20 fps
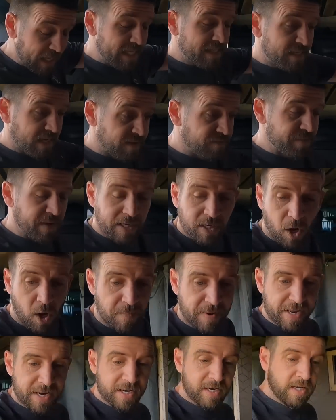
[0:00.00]
please leave me a
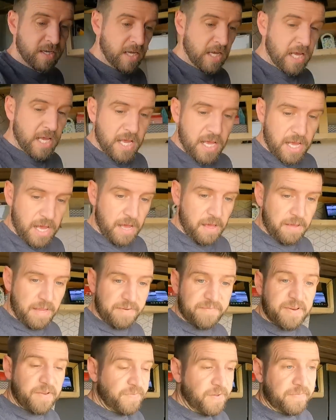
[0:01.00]
comment. Uh,
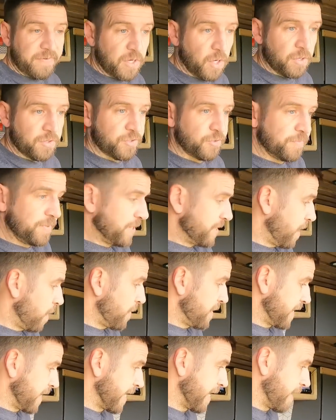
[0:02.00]
even if you haven't got some and you know
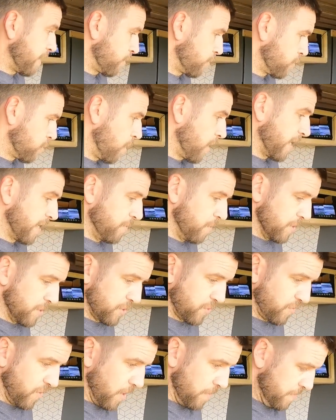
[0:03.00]
where you can get good quality
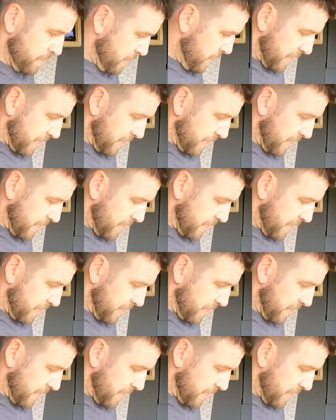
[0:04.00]
ones from,